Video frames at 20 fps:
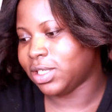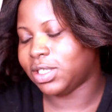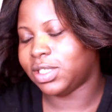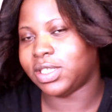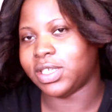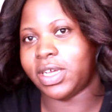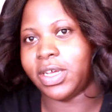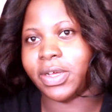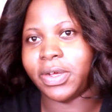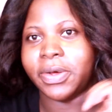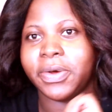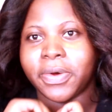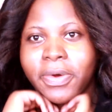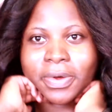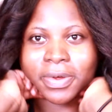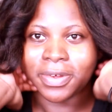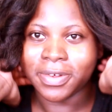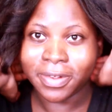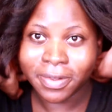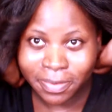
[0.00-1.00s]

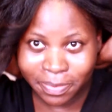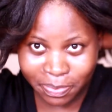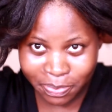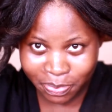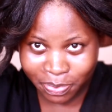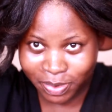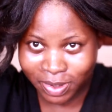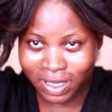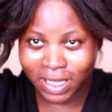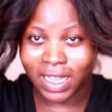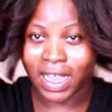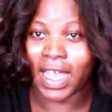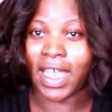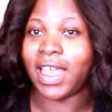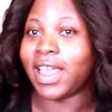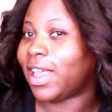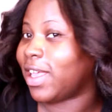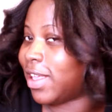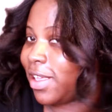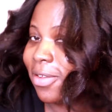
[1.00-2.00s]
So
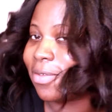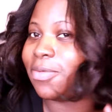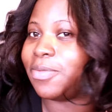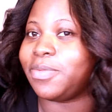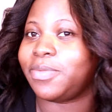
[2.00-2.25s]
like,